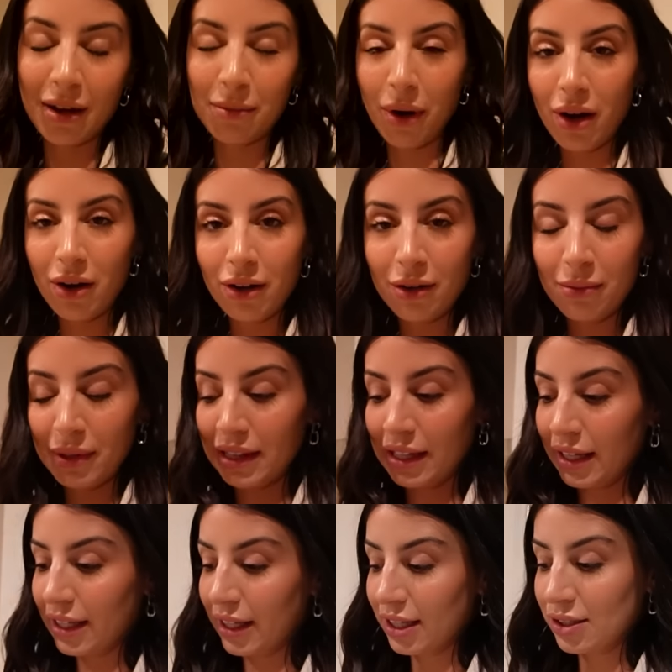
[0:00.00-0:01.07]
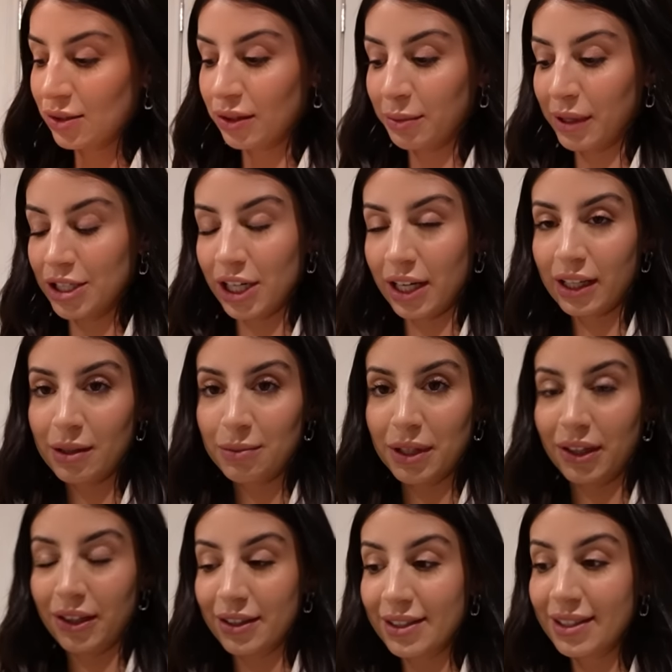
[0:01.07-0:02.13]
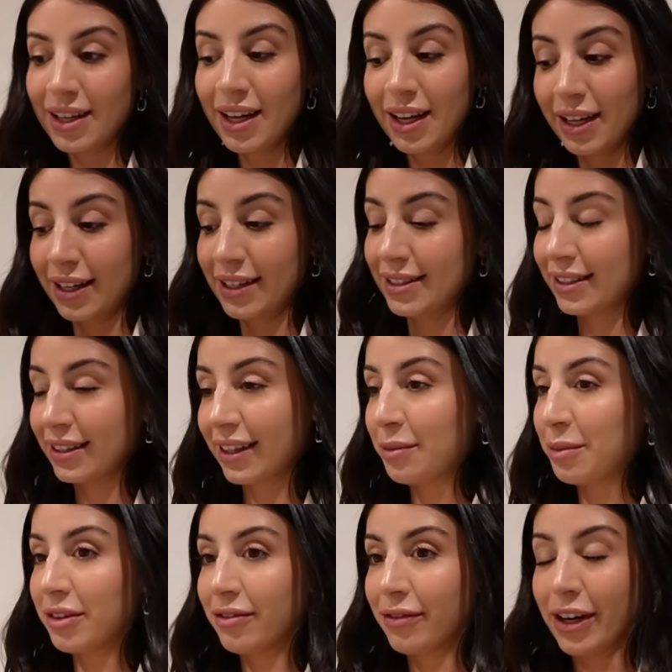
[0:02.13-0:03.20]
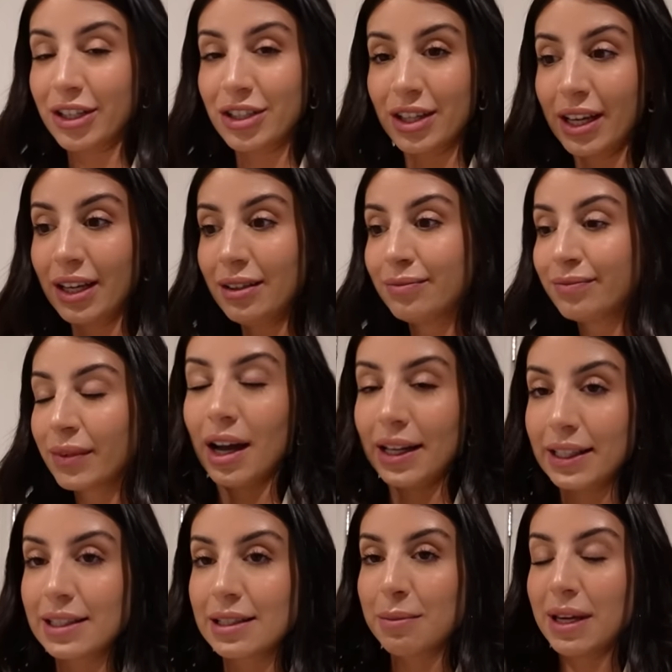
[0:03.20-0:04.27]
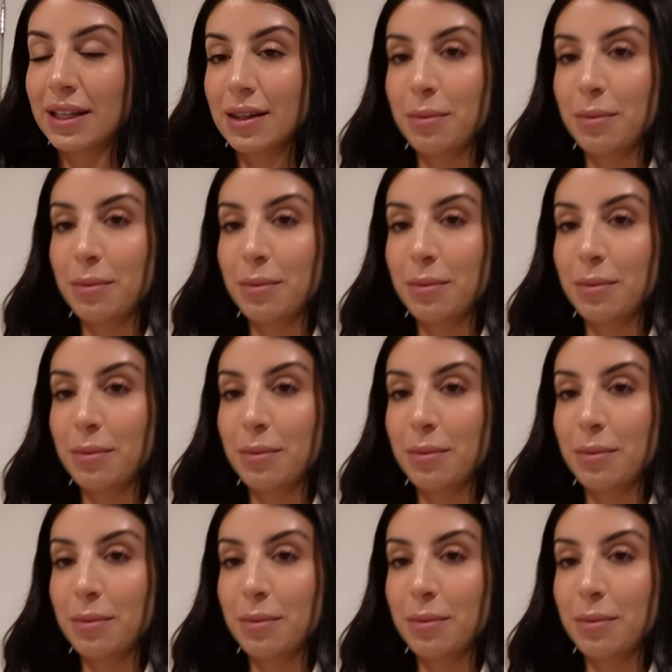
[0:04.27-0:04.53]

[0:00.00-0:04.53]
I'm home. Lucky I took my jacket because it did get a bit fresh there. I need to make